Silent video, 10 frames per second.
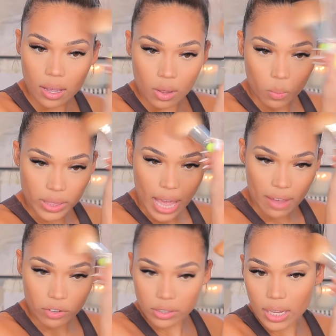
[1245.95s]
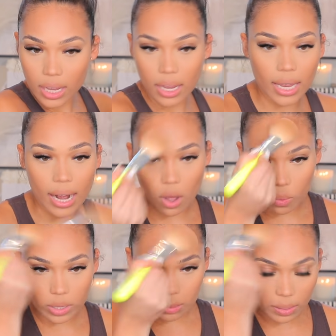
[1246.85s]
with everything, and I
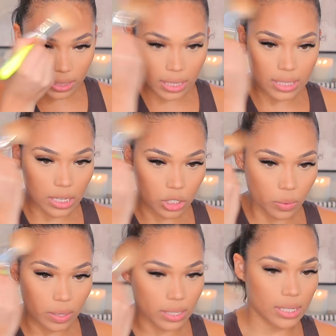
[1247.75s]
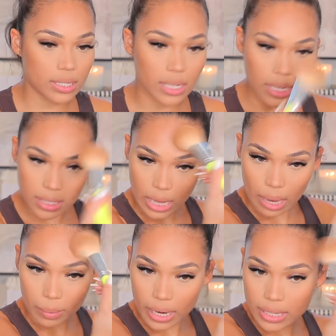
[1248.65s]
always speak things into existence.
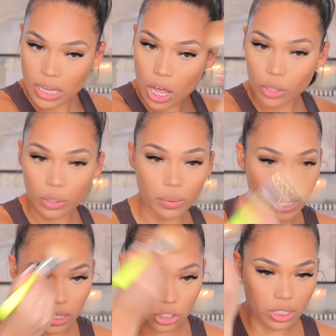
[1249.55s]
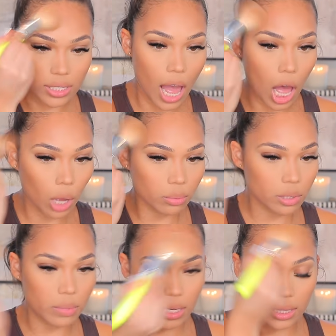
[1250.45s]
And when I tell you, it has just
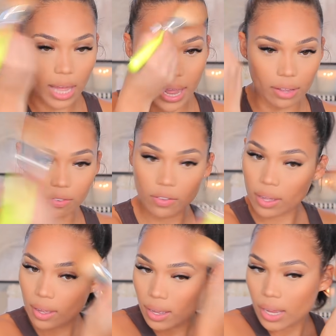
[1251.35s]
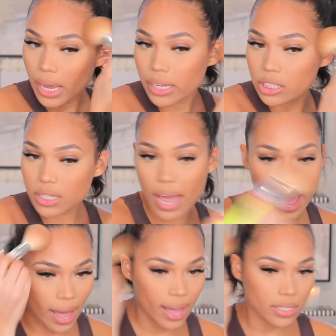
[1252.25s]
helped me in life. It just
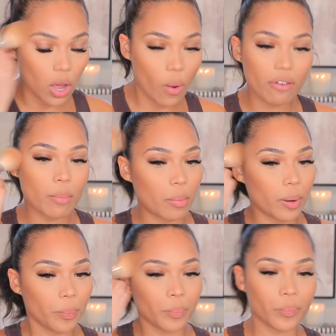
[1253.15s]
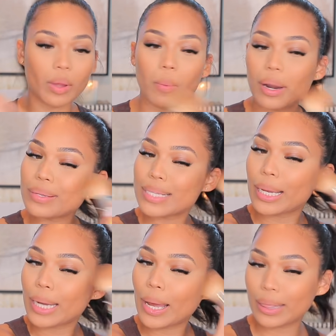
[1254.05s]
has. Oh, I remember what I was
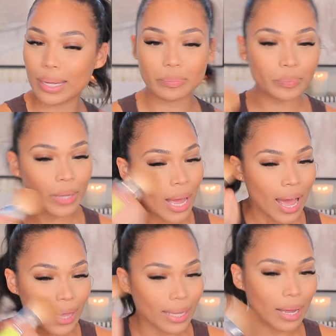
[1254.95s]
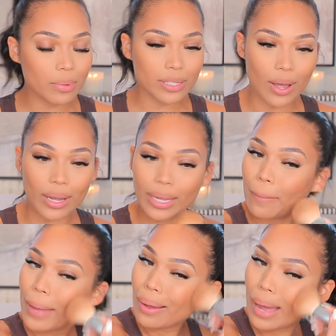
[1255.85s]
saying now. I think I think I was talking
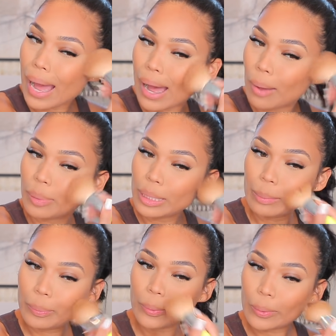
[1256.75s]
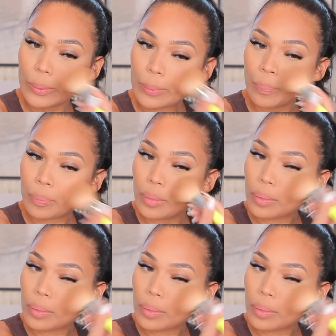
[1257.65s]
about how people,